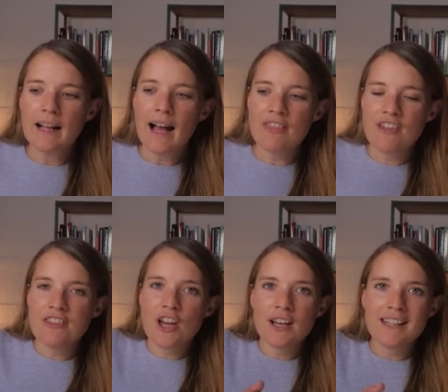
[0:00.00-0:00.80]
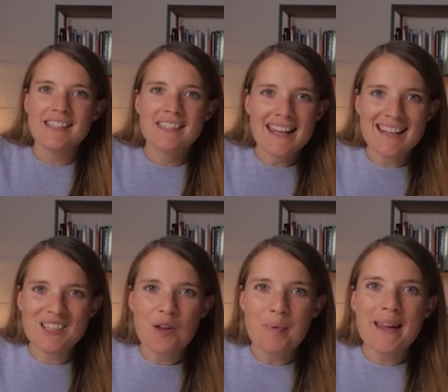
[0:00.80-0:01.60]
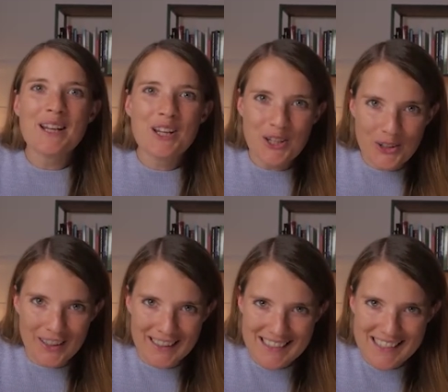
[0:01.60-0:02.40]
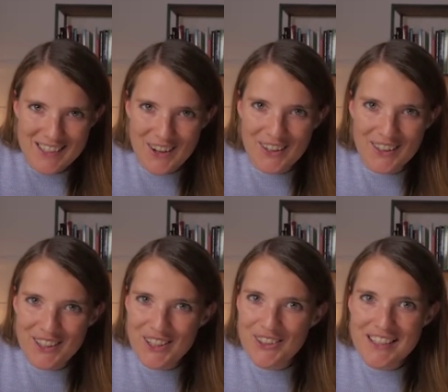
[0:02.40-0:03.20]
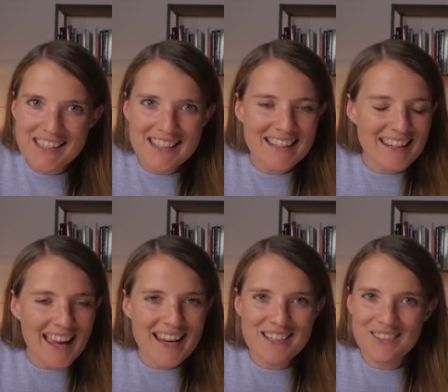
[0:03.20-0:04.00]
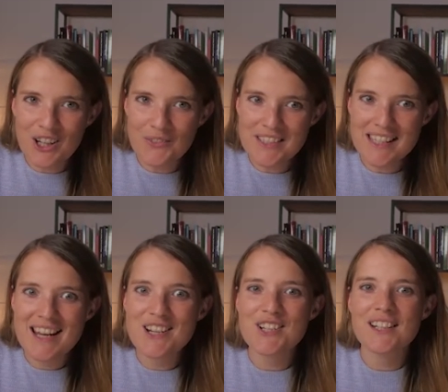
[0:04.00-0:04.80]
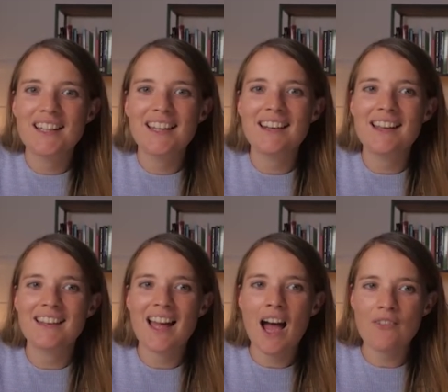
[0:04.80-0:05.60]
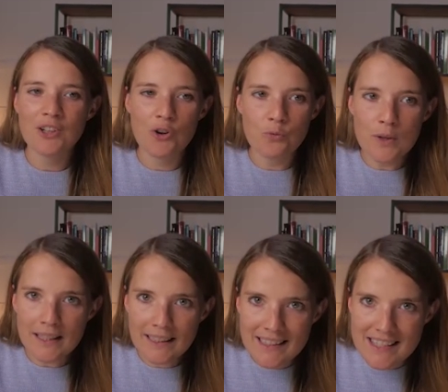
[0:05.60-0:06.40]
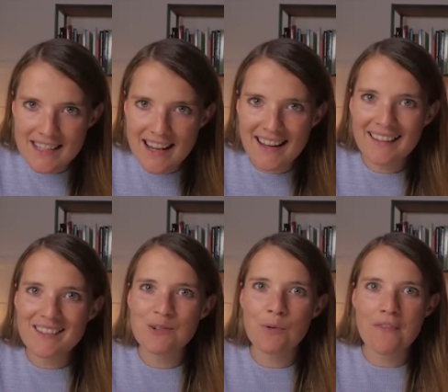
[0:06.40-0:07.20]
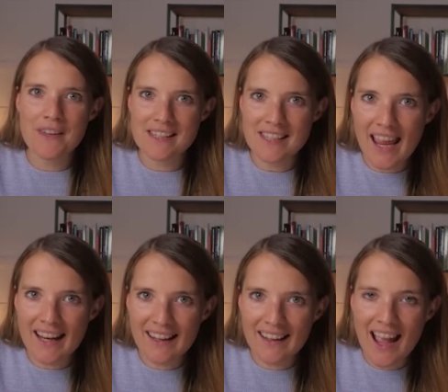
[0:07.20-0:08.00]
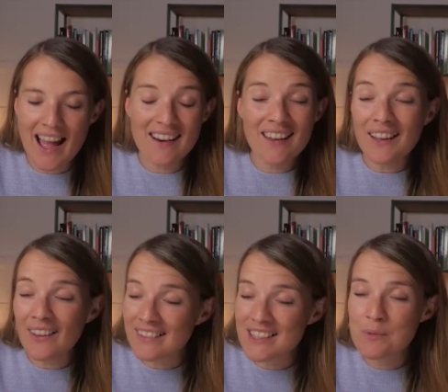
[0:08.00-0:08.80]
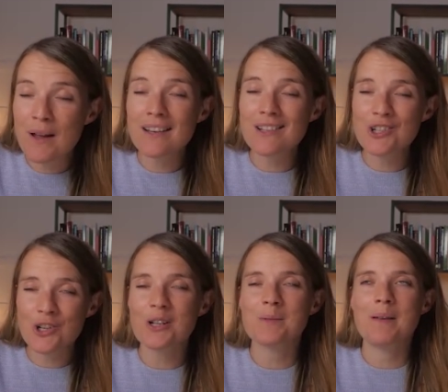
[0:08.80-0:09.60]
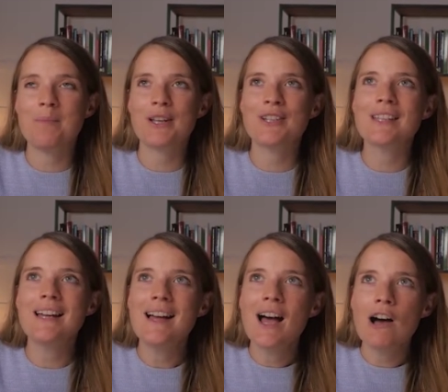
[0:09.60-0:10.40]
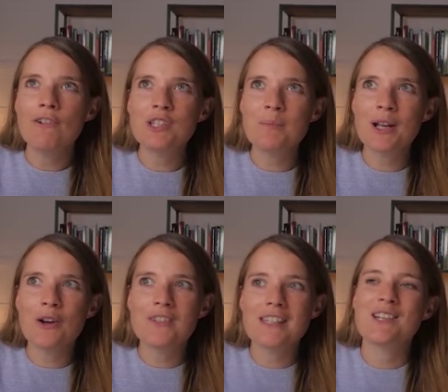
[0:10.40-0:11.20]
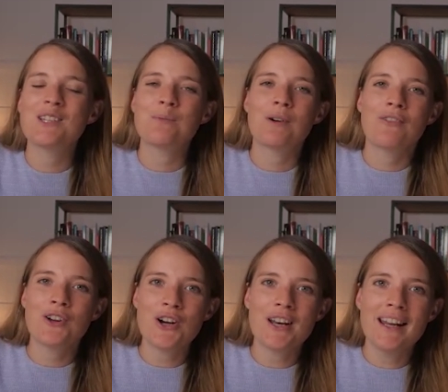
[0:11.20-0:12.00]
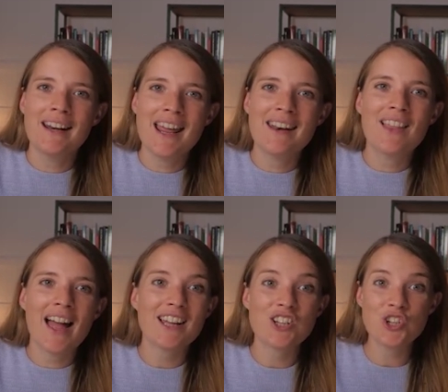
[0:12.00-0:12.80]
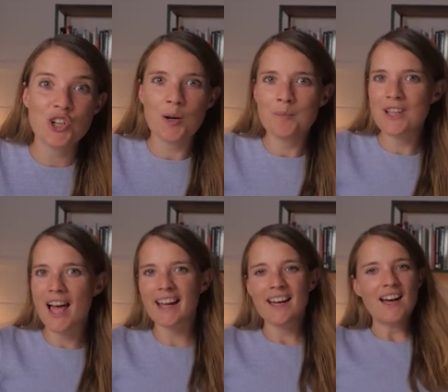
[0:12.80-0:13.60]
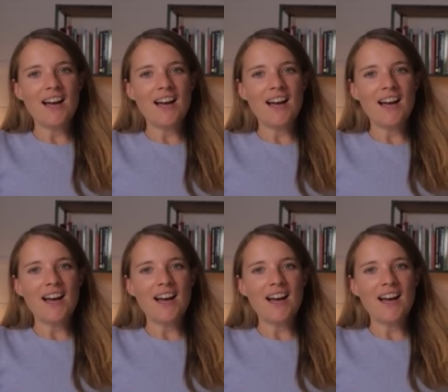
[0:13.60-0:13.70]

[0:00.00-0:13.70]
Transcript: Uh, the third is C, so being curious. So curiously engaged in the conversation, ha- really listening to what they're saying. And like, this one shocks me because I've had so many conversations where I've gone in and like assumed like,